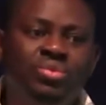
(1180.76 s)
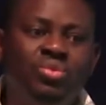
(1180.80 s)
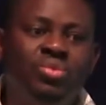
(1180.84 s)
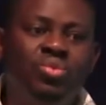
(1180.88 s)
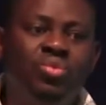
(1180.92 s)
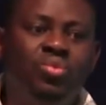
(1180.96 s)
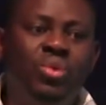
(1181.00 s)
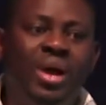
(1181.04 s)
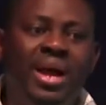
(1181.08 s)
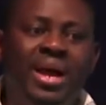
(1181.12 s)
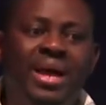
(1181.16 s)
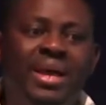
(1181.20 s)

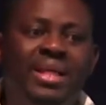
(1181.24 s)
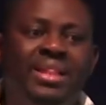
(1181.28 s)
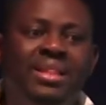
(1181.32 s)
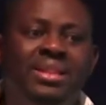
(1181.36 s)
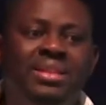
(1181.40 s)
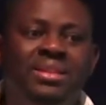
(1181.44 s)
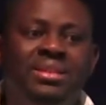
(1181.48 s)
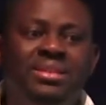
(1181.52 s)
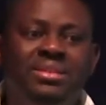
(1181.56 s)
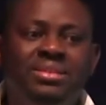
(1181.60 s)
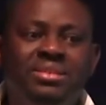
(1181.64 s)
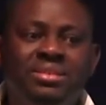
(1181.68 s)

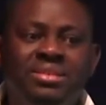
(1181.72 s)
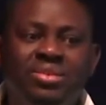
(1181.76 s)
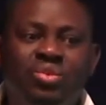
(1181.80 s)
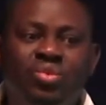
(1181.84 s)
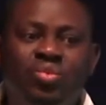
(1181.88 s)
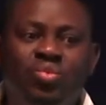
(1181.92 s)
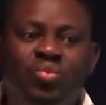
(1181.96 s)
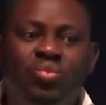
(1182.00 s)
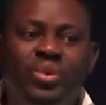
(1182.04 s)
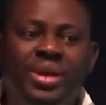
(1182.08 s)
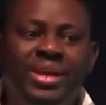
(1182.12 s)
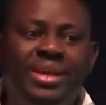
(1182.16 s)

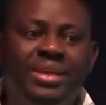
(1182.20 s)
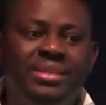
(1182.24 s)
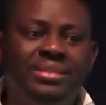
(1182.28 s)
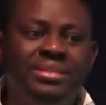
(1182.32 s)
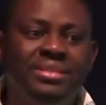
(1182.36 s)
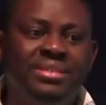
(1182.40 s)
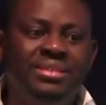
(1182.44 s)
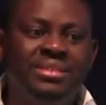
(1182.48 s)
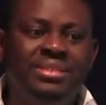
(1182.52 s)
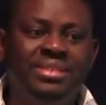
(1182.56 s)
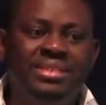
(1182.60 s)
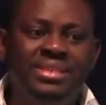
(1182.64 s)

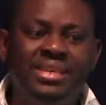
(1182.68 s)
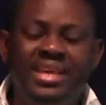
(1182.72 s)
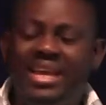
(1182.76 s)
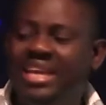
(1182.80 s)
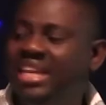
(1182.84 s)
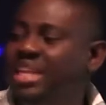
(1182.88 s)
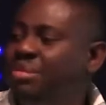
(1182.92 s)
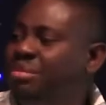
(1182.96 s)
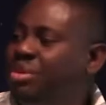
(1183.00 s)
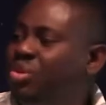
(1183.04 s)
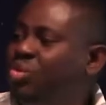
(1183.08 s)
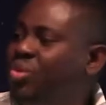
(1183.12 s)
when the
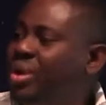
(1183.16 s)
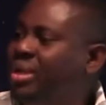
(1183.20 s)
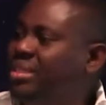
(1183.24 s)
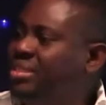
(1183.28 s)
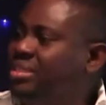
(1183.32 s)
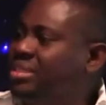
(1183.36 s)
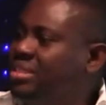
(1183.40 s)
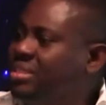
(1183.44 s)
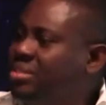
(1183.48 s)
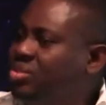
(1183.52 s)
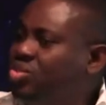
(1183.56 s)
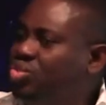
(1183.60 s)
enemy
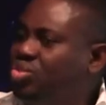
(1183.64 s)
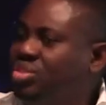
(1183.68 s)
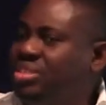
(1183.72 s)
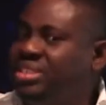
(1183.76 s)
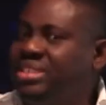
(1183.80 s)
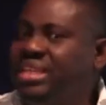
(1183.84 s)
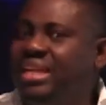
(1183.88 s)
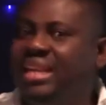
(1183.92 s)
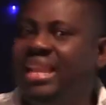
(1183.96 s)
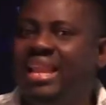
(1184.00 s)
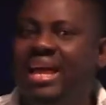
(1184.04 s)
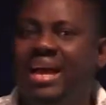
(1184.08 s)
went into
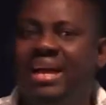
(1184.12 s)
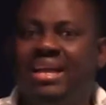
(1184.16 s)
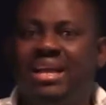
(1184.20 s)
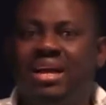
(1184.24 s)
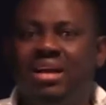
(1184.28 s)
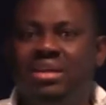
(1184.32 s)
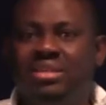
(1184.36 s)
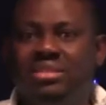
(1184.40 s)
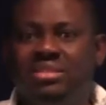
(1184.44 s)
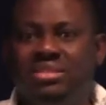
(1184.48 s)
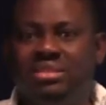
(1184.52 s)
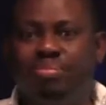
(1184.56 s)
Ziklag
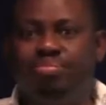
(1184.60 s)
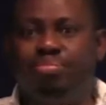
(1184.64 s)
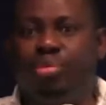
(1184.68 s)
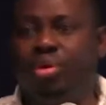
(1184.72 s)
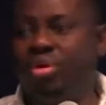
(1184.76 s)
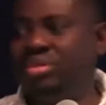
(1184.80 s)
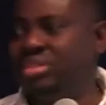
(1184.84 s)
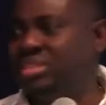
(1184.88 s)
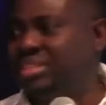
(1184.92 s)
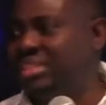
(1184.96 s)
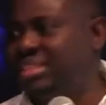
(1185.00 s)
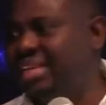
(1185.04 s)
and
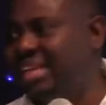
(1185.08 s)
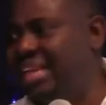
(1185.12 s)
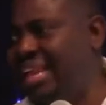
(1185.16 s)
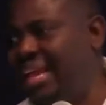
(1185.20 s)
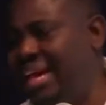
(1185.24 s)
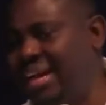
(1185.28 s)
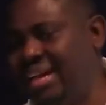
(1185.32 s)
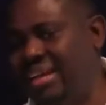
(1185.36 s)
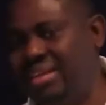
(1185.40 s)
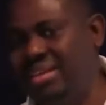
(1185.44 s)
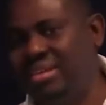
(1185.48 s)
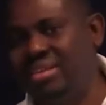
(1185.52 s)
burnt
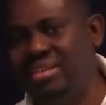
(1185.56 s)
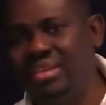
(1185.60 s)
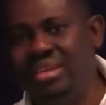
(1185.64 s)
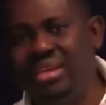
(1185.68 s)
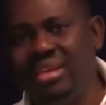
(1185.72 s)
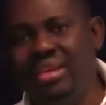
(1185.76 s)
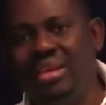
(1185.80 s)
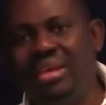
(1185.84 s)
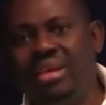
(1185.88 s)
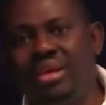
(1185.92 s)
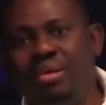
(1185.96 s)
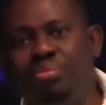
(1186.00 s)
Ziklag
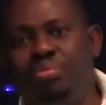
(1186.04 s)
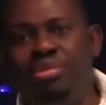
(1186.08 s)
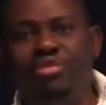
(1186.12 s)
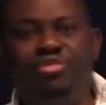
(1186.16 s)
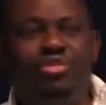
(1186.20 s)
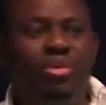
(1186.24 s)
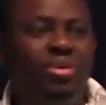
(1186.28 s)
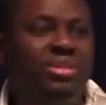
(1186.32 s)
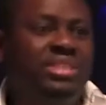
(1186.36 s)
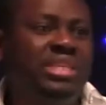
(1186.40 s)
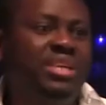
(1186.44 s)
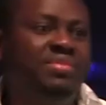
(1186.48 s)

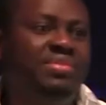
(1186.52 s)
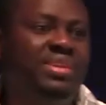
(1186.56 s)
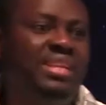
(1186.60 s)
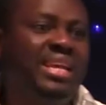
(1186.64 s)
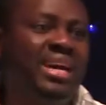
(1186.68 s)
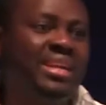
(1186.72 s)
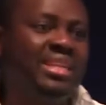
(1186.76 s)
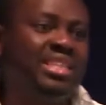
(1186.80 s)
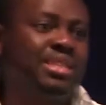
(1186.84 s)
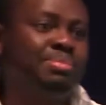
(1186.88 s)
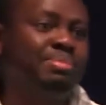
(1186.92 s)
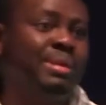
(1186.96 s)
before David
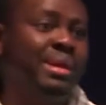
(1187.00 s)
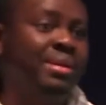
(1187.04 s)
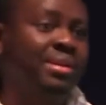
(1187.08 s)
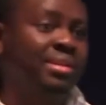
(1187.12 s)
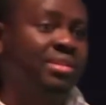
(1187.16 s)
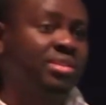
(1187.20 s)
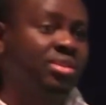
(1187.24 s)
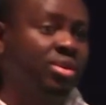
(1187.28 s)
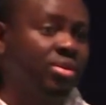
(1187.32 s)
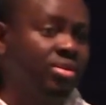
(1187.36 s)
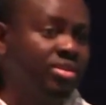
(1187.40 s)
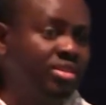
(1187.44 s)
and his men
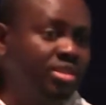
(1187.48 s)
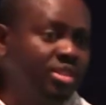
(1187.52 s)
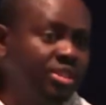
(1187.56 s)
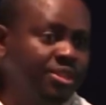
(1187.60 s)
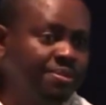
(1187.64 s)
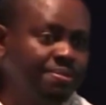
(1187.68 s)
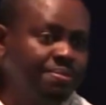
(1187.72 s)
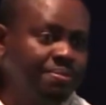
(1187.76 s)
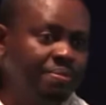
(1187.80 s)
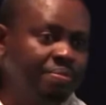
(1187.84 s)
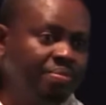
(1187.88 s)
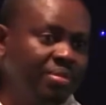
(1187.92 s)

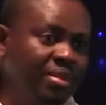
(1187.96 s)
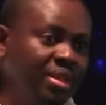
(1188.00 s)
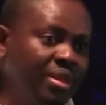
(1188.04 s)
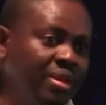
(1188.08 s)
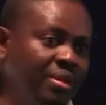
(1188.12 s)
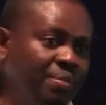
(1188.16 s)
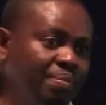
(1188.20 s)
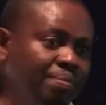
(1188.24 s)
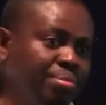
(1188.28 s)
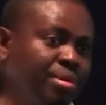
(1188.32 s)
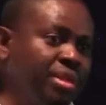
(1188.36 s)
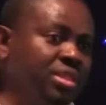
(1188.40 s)
returned.
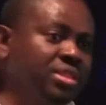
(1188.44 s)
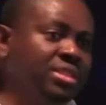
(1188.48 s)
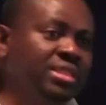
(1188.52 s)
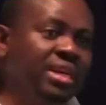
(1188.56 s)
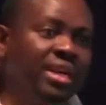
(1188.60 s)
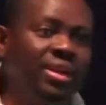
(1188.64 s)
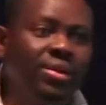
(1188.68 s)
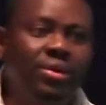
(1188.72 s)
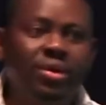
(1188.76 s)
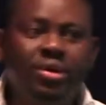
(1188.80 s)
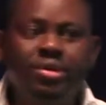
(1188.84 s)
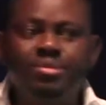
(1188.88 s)
Praise
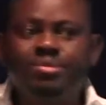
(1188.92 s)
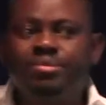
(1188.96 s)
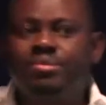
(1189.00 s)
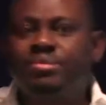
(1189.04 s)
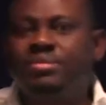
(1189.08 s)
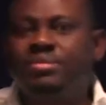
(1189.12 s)
the Lord.